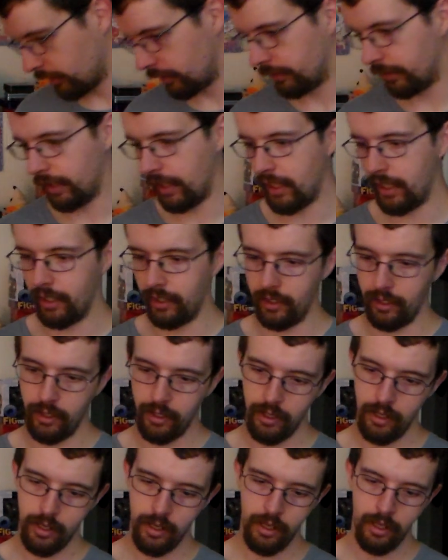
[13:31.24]
And
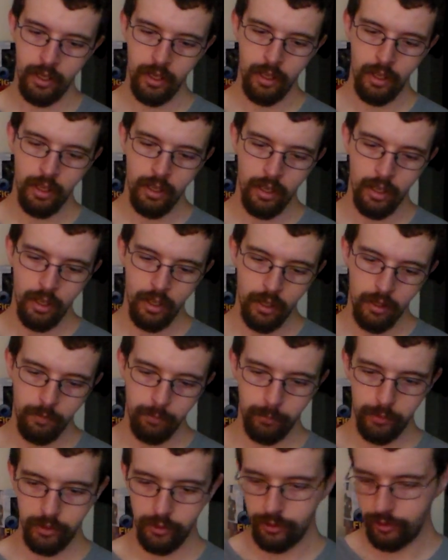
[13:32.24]
then,
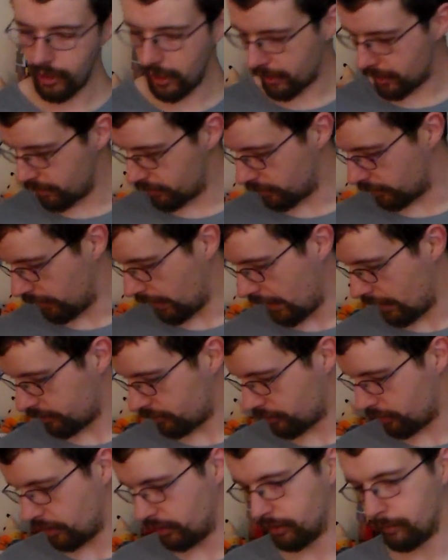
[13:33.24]
second to
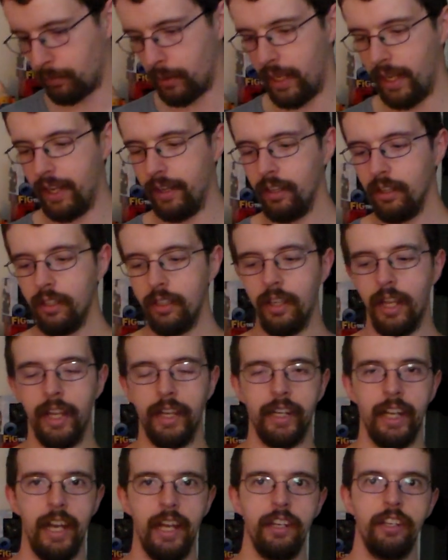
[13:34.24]
last on the pile,
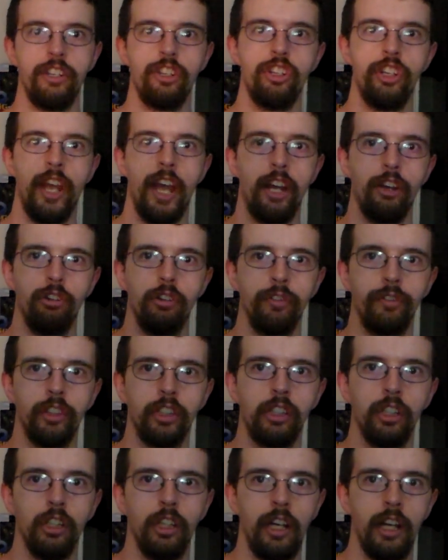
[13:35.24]
I got Shadow of
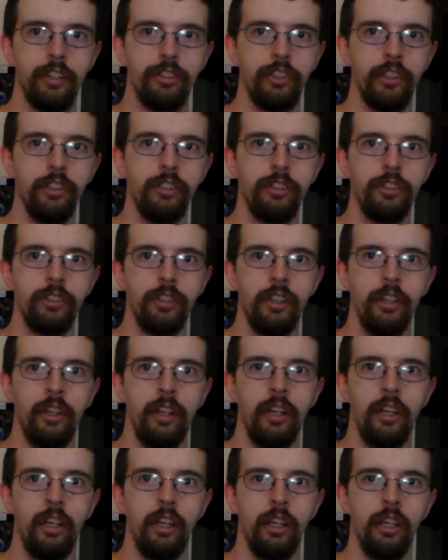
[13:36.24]
the Colossus,
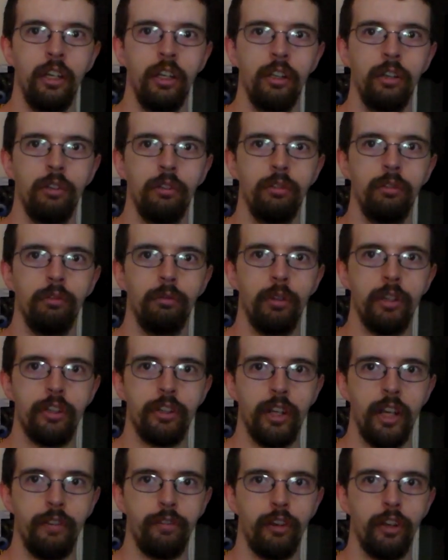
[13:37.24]

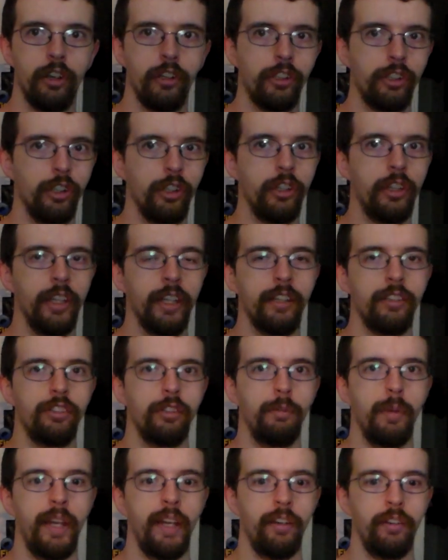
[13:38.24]
which I've heard good
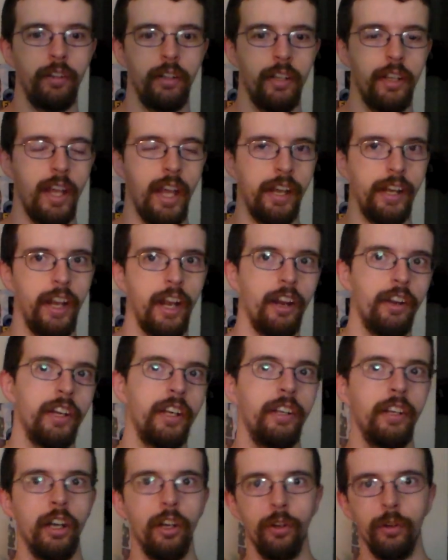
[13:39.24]
things about, and I
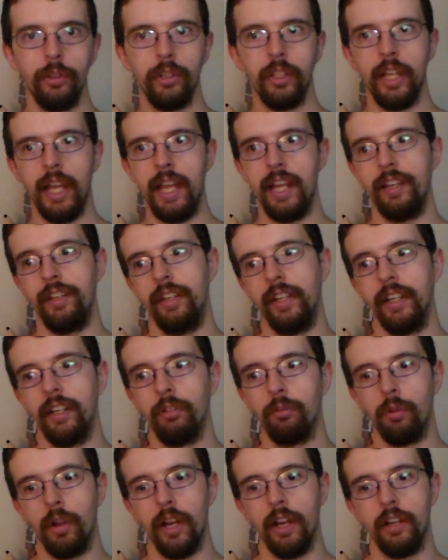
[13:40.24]
already know the
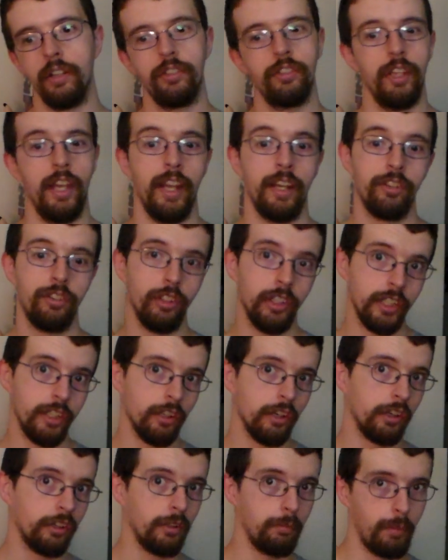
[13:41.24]
ending where it's actually
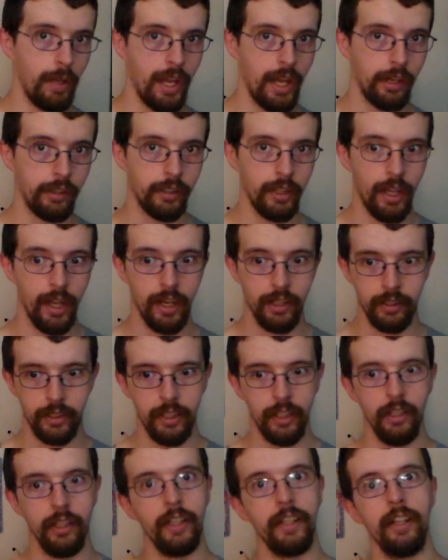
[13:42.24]
you're the bad guy
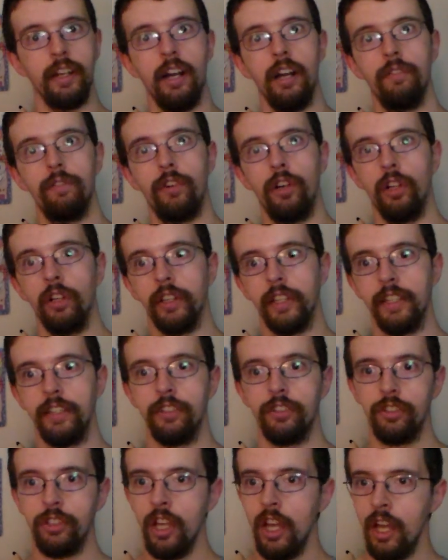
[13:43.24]
killing off all
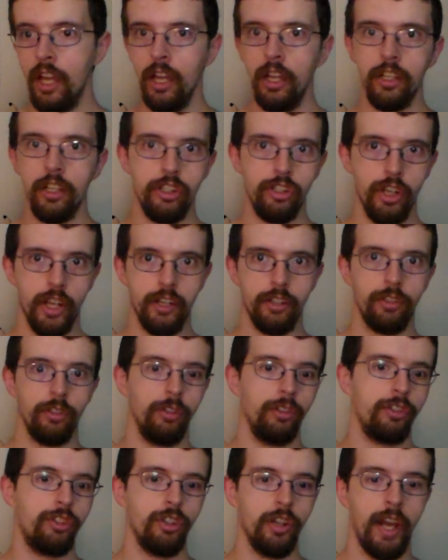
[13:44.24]
these
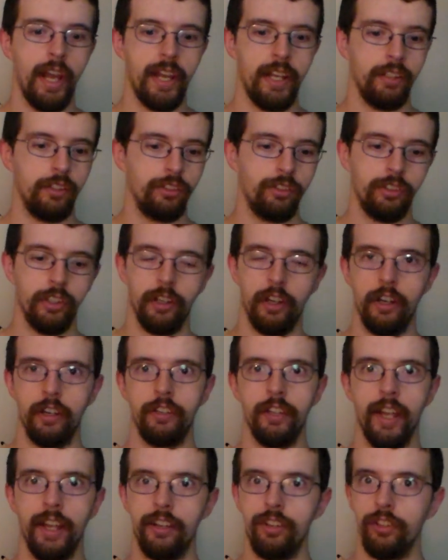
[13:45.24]
gentle giants that
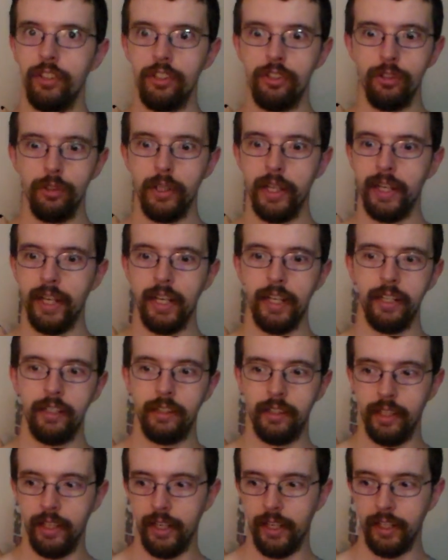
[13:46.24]
aren't actually doing
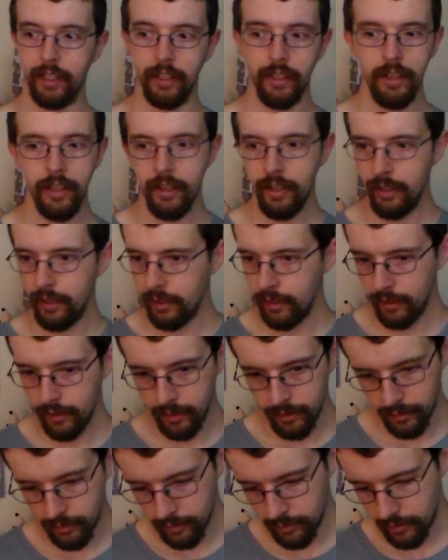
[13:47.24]
anything.
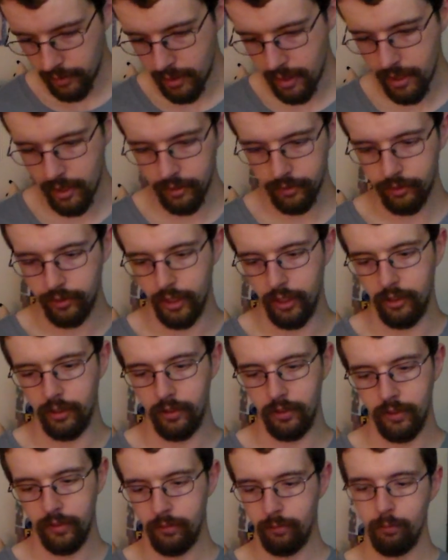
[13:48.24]

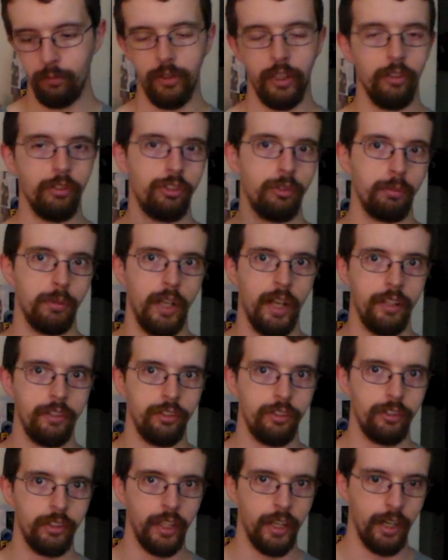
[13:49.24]
So, no
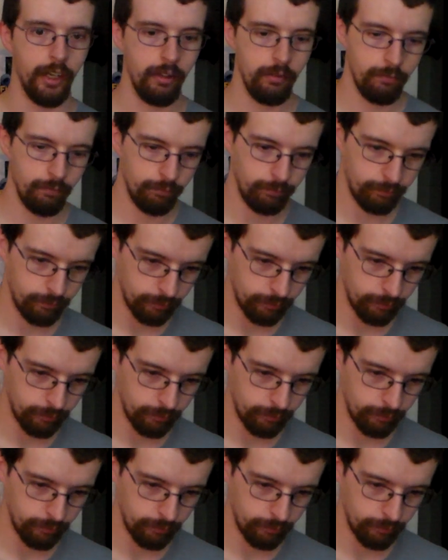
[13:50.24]
surprises there.